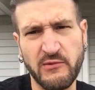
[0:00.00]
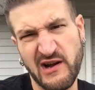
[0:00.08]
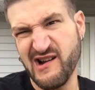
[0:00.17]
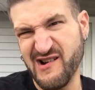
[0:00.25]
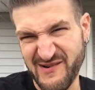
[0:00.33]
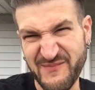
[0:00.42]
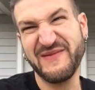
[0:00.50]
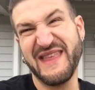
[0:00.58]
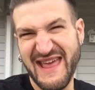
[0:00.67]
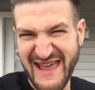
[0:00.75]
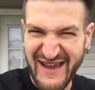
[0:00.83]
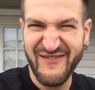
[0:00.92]
Well,
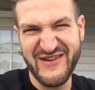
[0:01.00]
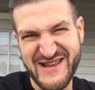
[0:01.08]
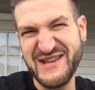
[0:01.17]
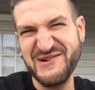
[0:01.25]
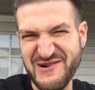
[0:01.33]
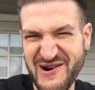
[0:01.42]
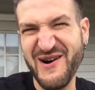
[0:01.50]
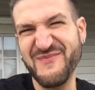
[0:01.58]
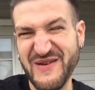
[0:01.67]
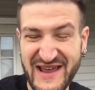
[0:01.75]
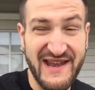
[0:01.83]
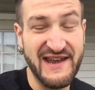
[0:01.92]
for
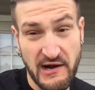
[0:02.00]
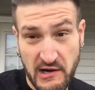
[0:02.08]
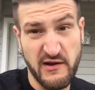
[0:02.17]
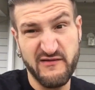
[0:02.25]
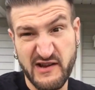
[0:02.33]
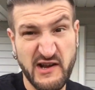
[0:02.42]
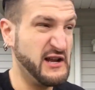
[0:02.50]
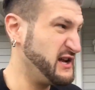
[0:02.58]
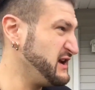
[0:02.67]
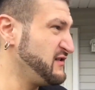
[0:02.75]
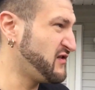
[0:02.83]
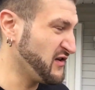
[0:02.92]
Duhop and Olivia to
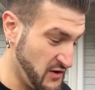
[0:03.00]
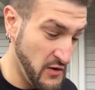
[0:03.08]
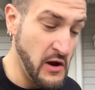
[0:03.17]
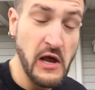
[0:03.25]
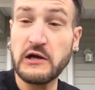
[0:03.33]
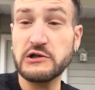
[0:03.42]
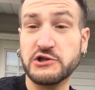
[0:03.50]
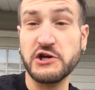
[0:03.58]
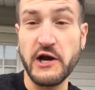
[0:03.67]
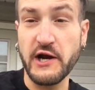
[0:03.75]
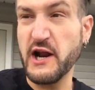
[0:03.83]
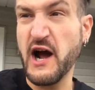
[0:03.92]
eat too.
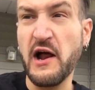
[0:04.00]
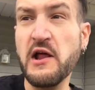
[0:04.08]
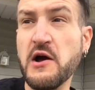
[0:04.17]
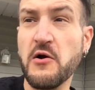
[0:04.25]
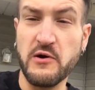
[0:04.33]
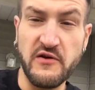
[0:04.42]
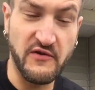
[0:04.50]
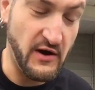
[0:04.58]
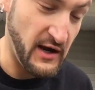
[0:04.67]
Check it out. We've